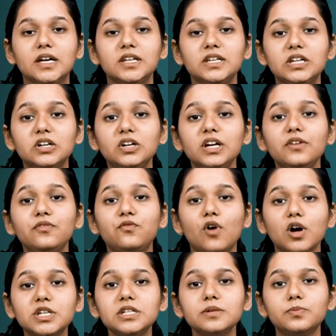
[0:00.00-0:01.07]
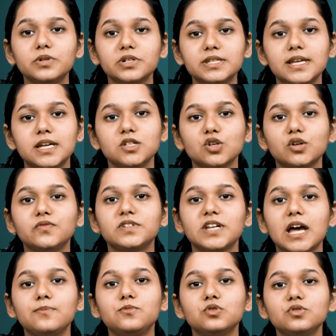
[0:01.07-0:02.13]
Nearly 40% of
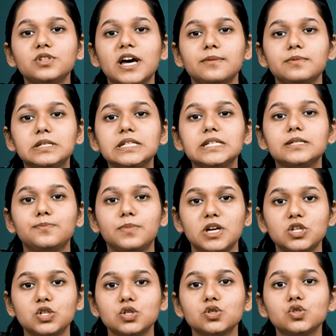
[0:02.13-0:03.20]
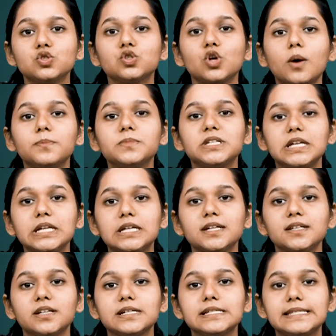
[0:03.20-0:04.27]
type 2 diabetes patients stop
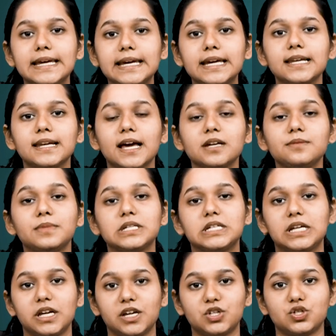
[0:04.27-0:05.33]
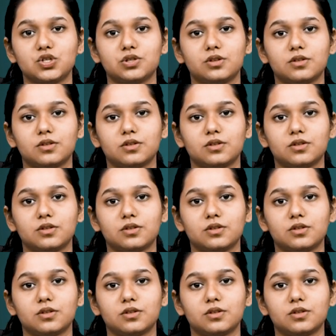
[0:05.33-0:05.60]
taking their second-line medication.